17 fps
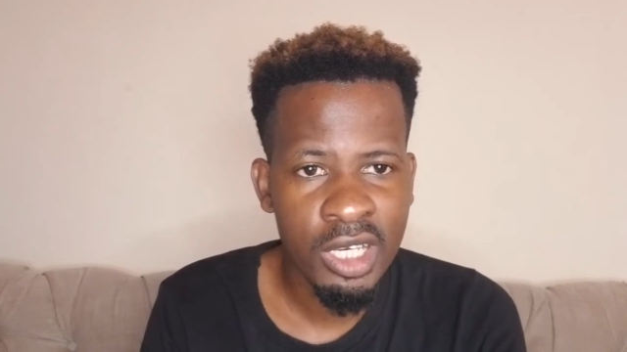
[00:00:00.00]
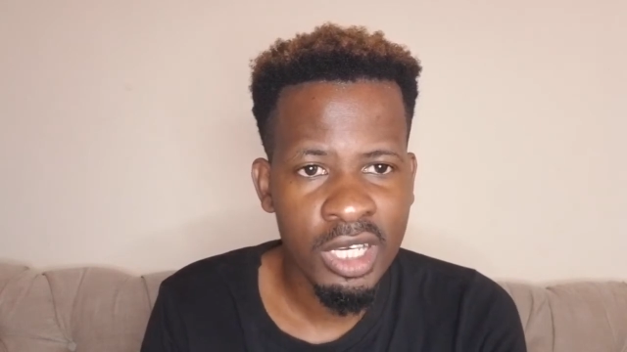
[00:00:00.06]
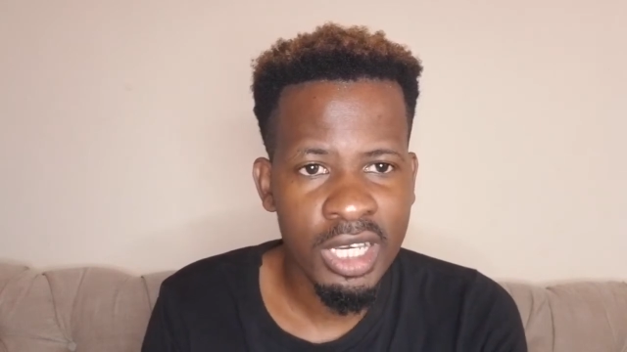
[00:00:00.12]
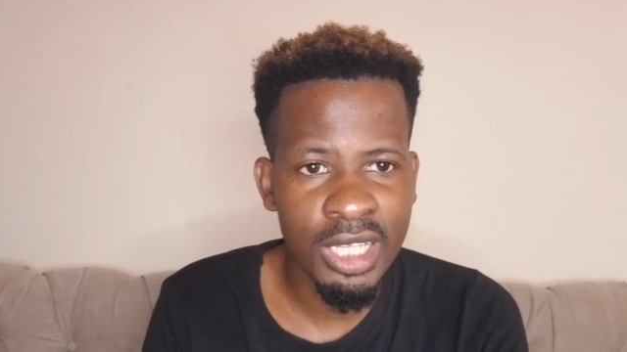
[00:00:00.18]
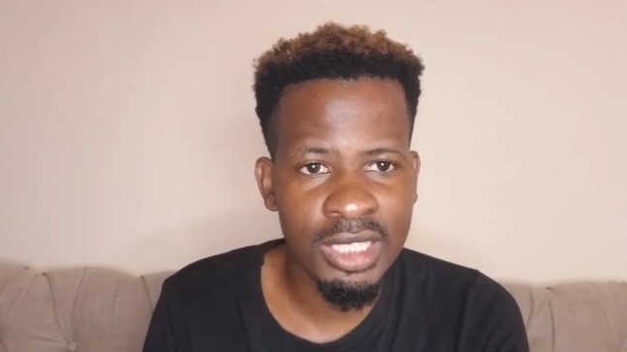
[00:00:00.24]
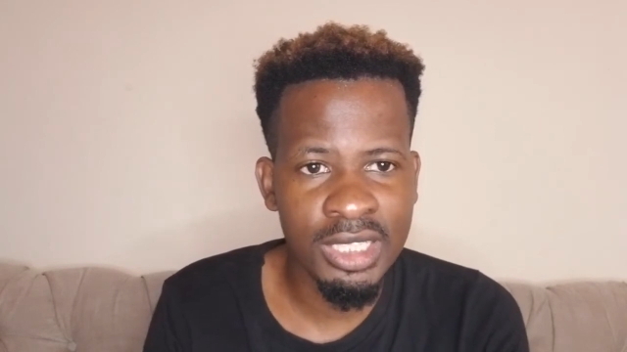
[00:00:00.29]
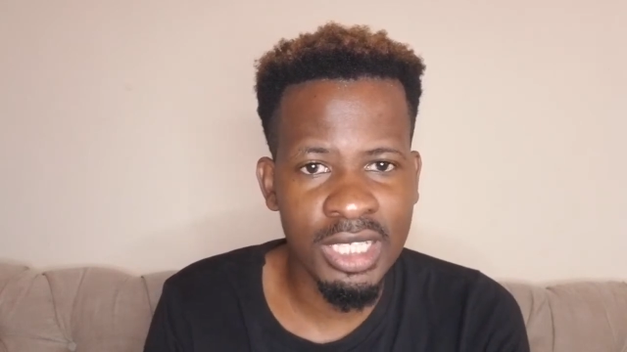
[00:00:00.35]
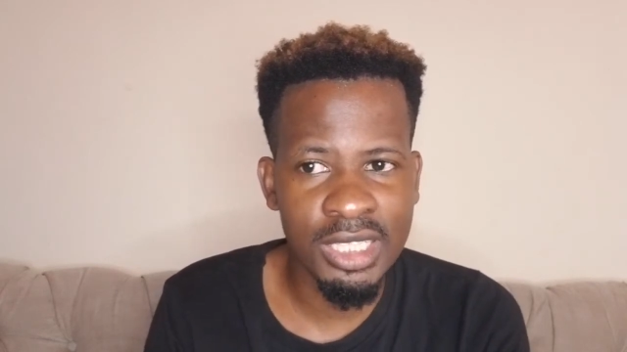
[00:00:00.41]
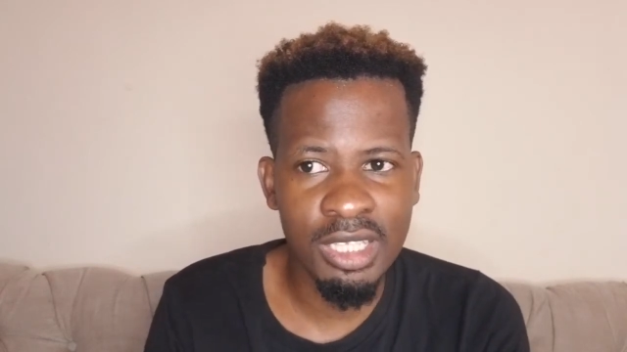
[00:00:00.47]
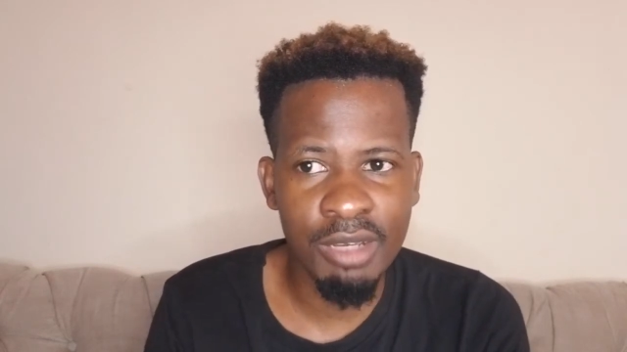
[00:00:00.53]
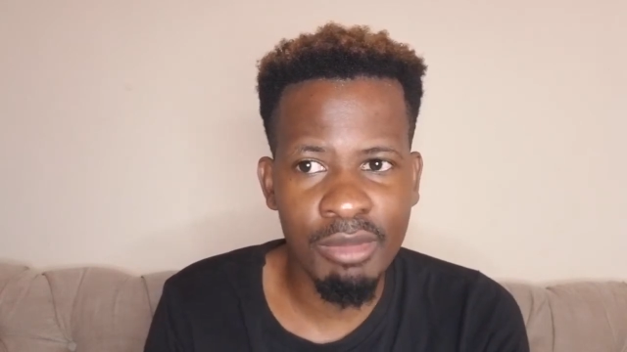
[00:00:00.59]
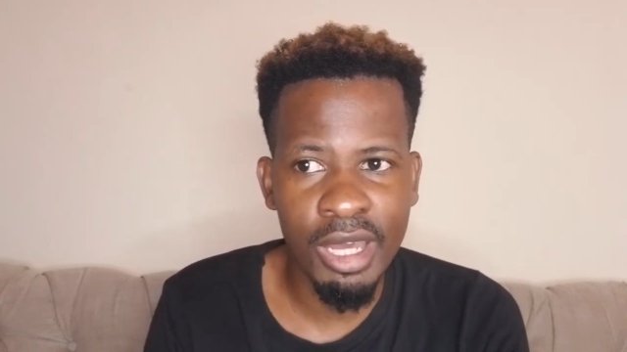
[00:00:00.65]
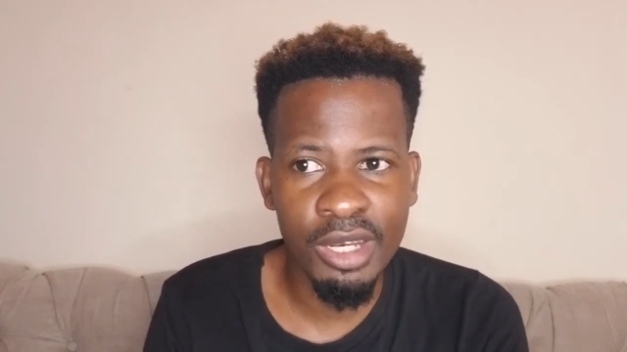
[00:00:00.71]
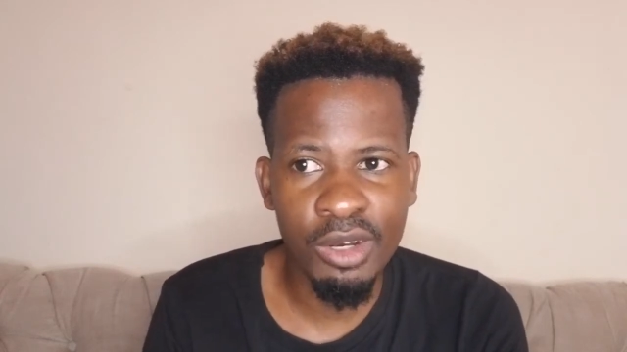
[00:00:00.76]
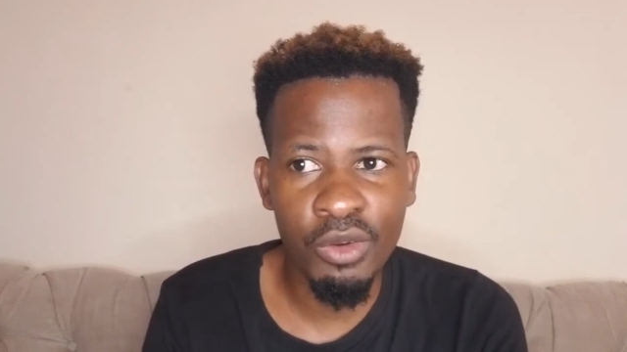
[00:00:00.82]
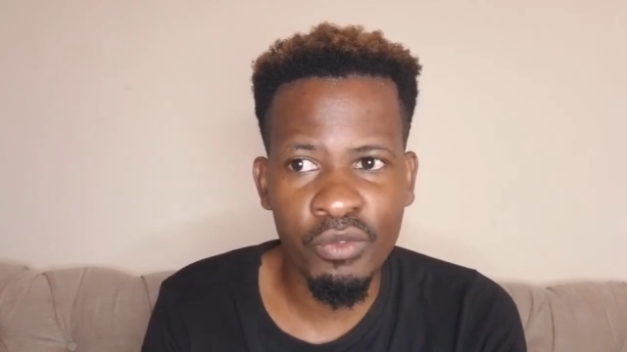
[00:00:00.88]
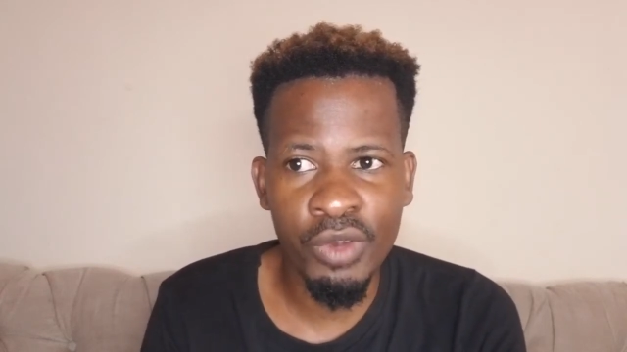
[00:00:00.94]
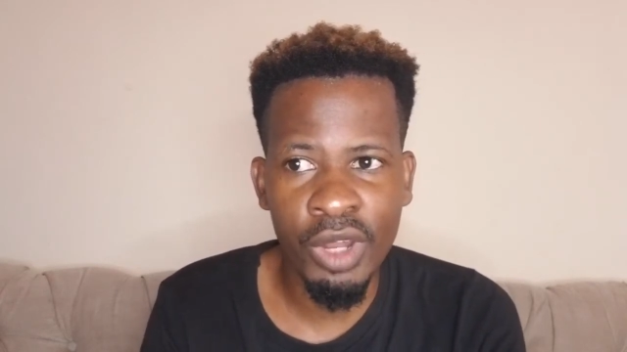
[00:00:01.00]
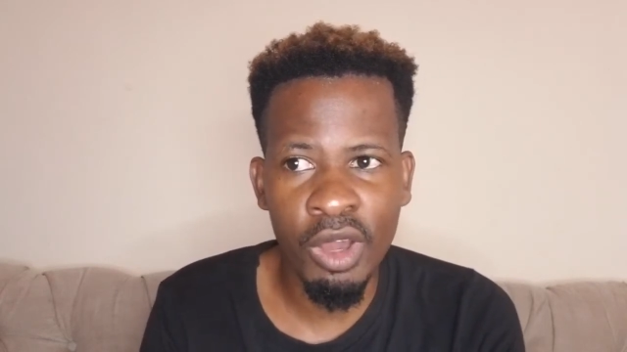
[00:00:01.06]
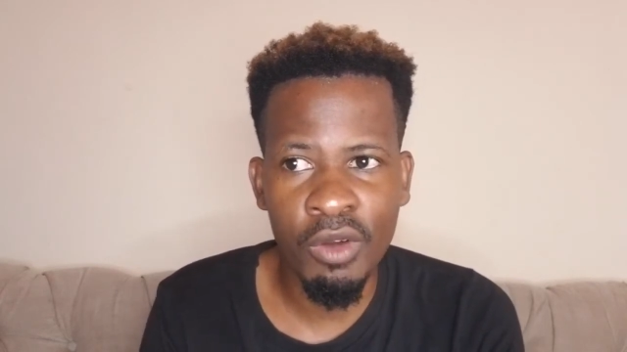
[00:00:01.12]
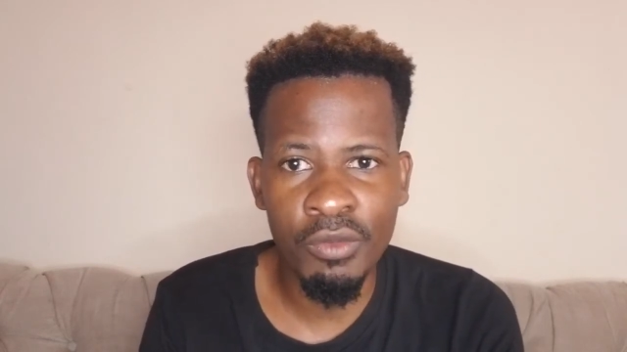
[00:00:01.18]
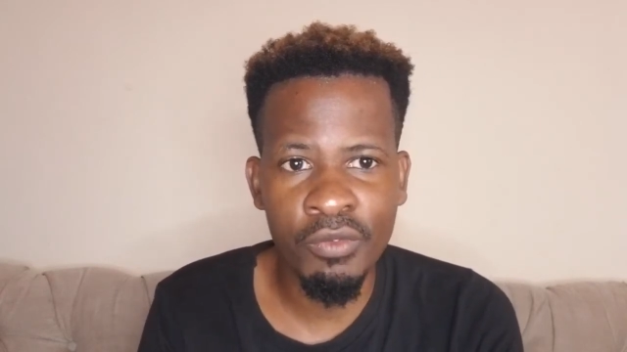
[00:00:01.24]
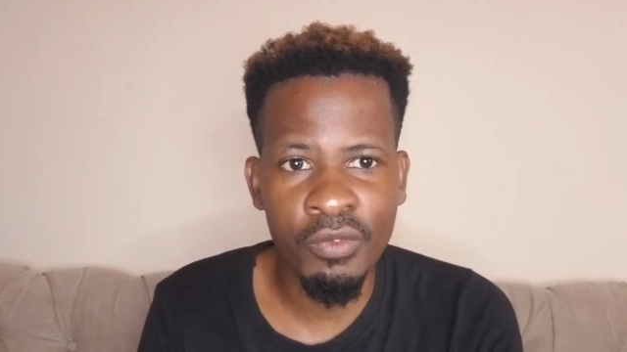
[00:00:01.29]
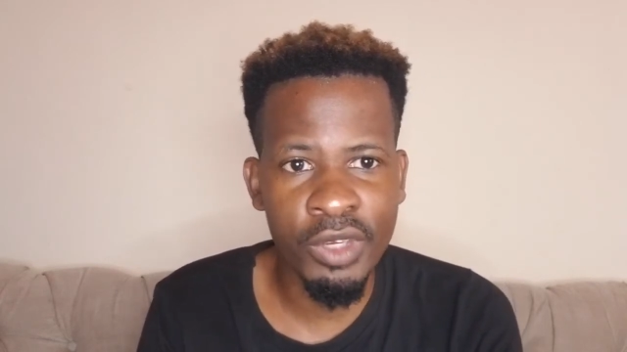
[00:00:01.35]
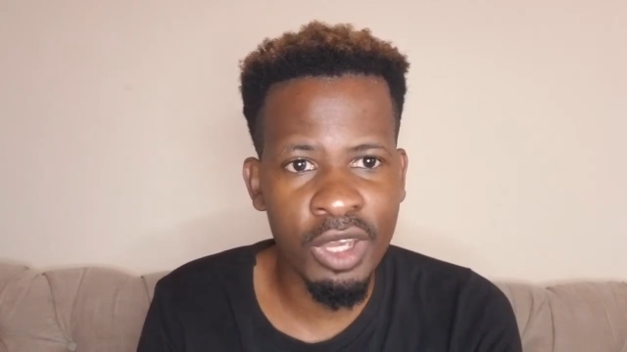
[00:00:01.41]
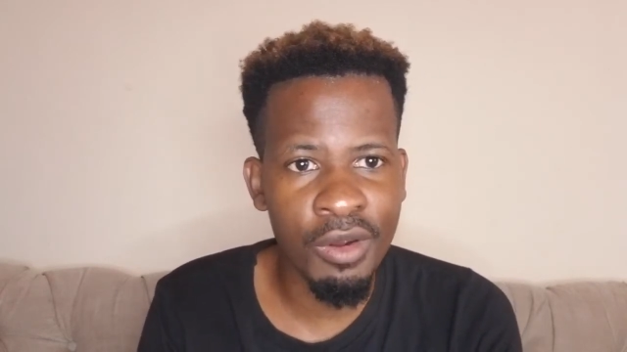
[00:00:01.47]
It's just a matter of now
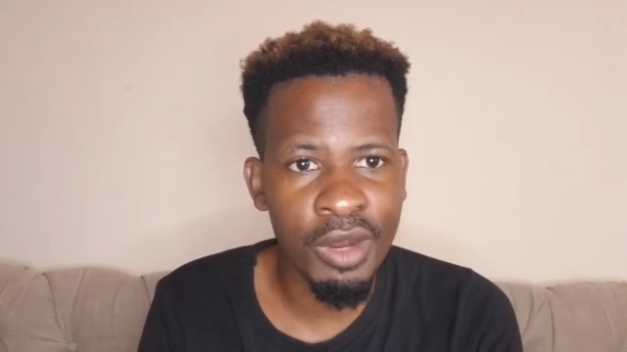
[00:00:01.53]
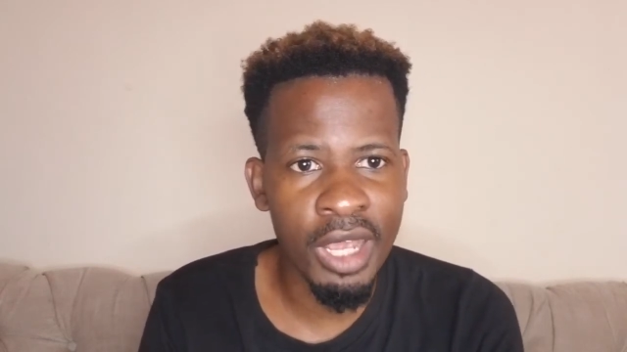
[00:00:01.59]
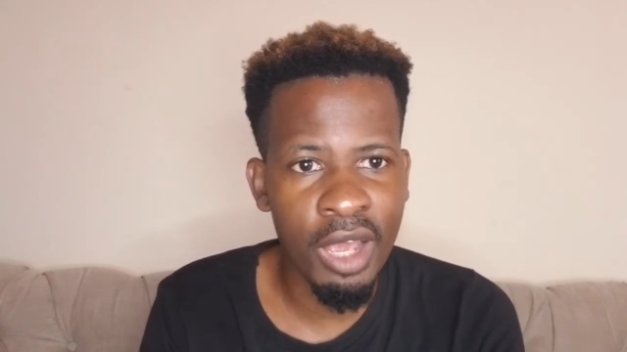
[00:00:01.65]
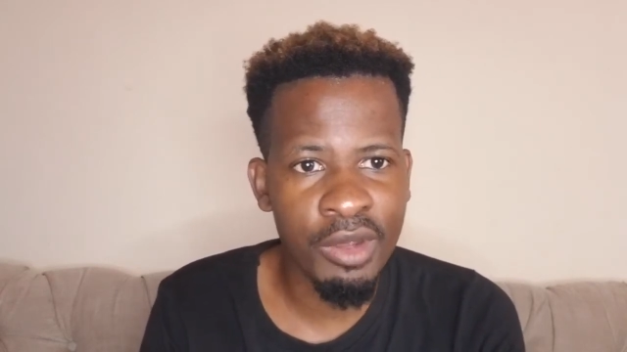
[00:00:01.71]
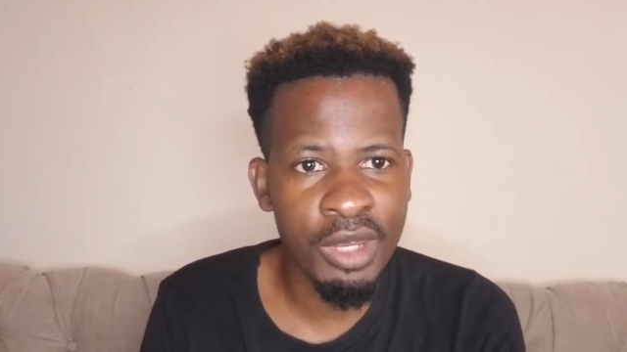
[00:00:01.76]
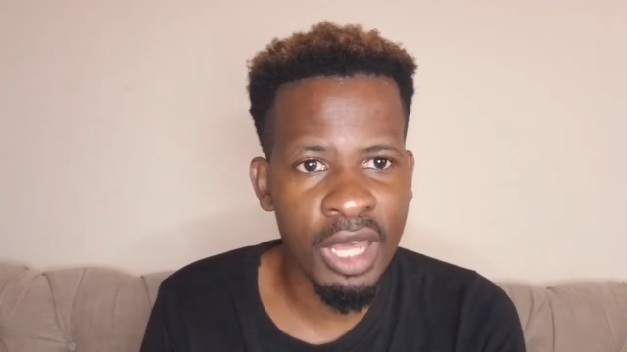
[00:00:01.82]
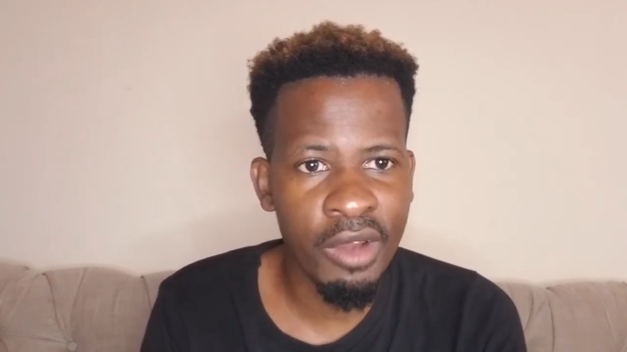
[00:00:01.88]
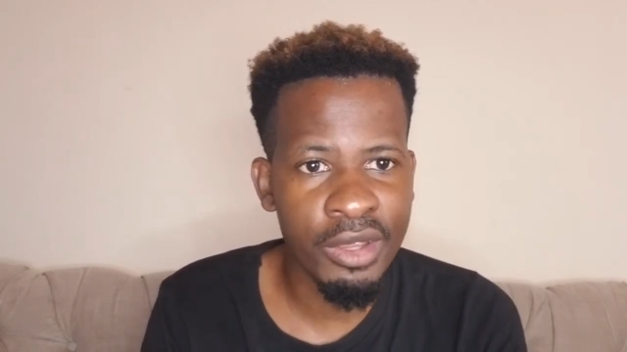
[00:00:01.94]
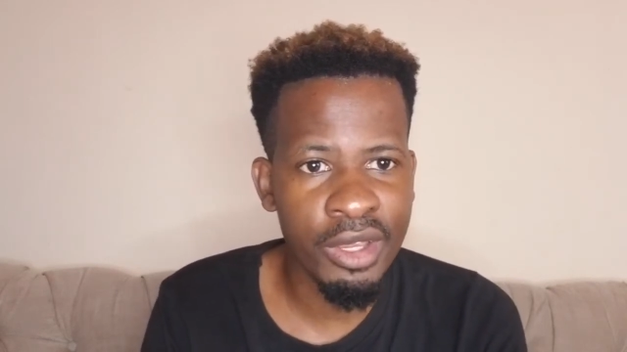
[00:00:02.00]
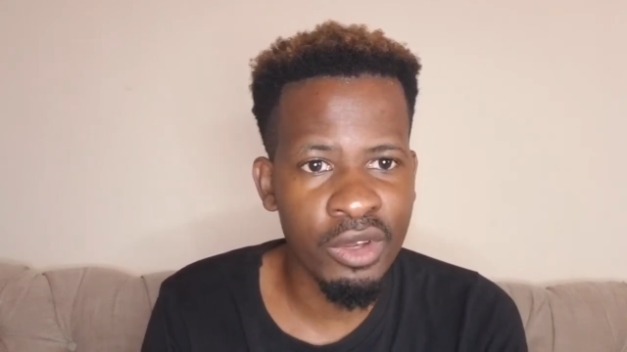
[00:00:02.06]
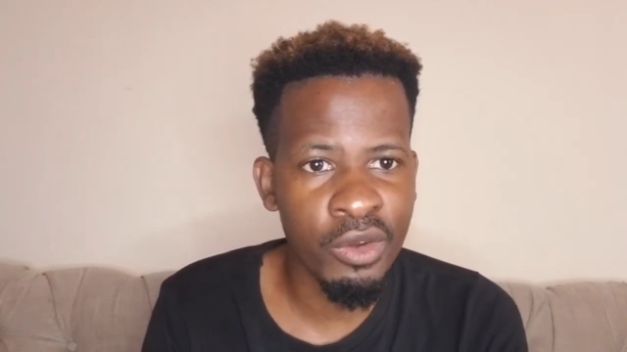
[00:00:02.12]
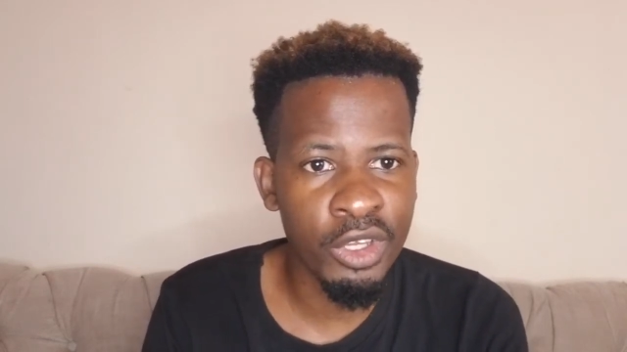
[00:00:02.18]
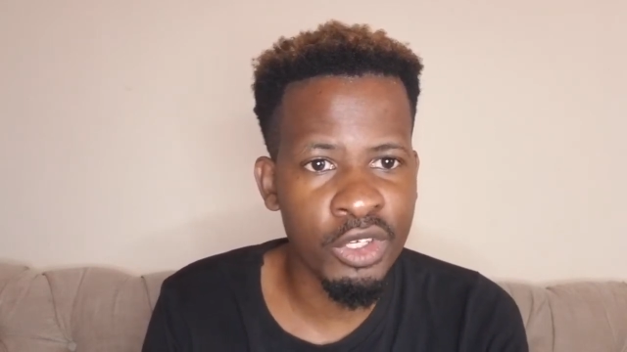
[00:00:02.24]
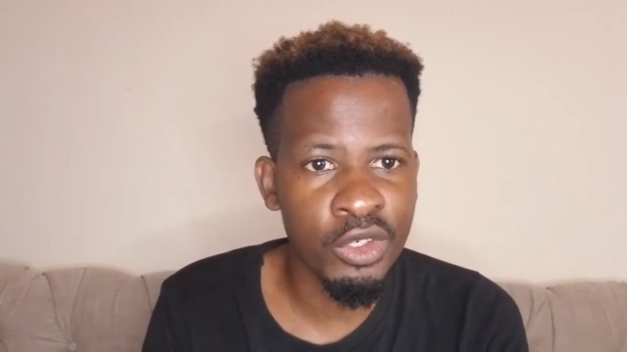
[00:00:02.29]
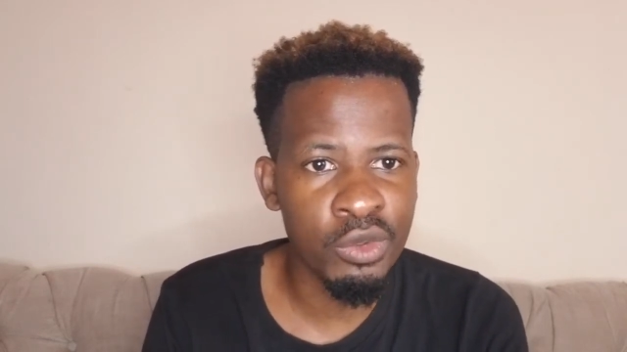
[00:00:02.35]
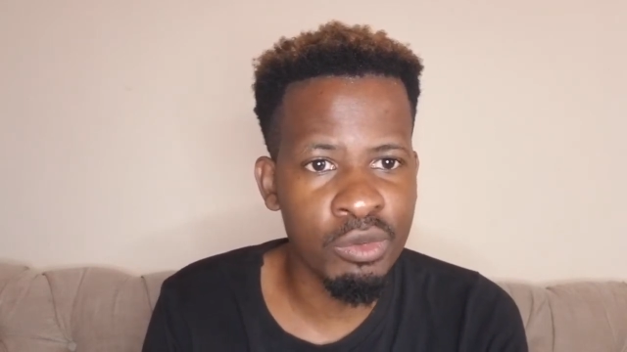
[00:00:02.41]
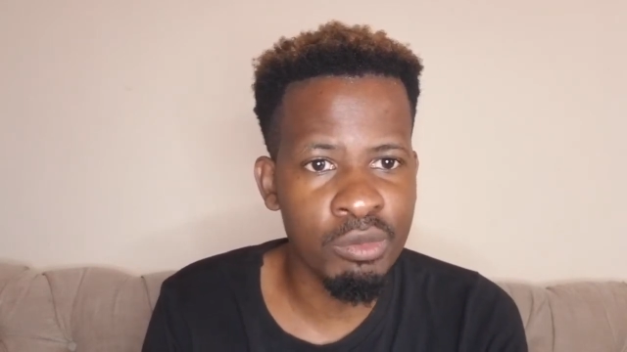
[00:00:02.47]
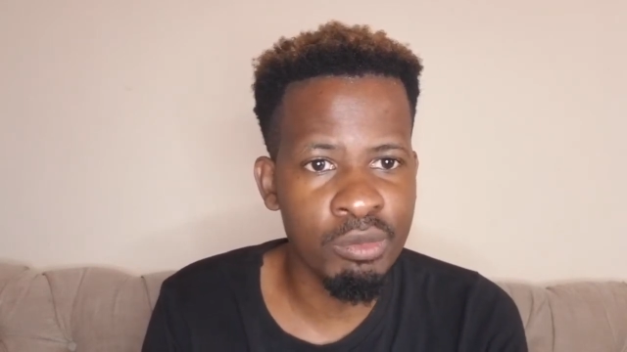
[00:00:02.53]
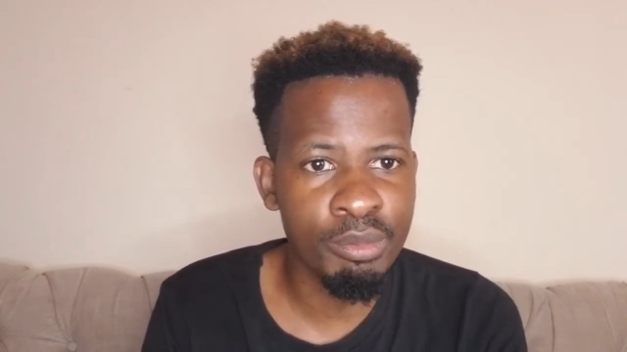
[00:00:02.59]
figuring out how you're going to